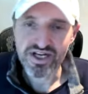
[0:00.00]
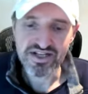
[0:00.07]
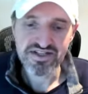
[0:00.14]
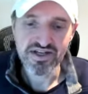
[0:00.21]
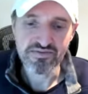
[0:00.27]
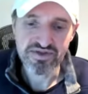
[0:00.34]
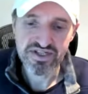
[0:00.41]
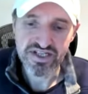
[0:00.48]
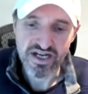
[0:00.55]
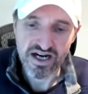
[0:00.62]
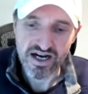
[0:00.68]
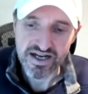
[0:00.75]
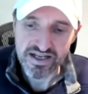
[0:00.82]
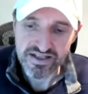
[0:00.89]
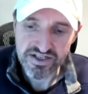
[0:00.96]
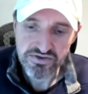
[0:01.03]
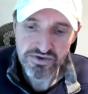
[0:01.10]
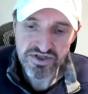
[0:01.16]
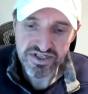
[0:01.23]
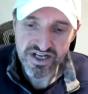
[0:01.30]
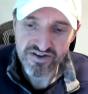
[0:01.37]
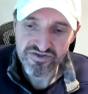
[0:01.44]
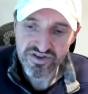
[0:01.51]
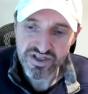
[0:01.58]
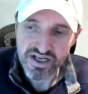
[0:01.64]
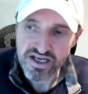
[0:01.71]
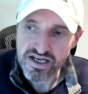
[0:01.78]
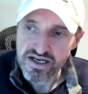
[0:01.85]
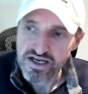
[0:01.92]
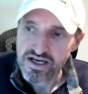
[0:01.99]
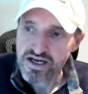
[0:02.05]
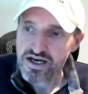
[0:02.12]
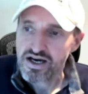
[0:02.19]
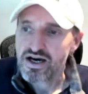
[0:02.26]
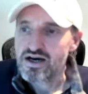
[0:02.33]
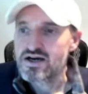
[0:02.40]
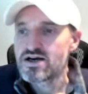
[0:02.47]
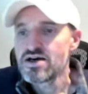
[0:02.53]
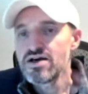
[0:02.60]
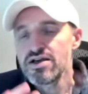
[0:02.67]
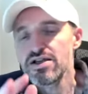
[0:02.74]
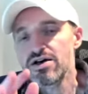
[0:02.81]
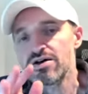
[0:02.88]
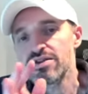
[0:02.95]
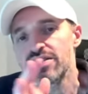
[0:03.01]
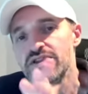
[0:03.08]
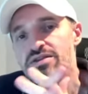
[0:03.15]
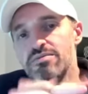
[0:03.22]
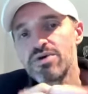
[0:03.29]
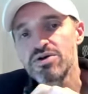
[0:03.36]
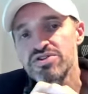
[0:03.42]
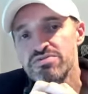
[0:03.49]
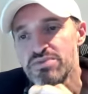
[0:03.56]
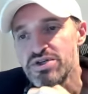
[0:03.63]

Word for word: with S M C I. This was definitely, you know, the most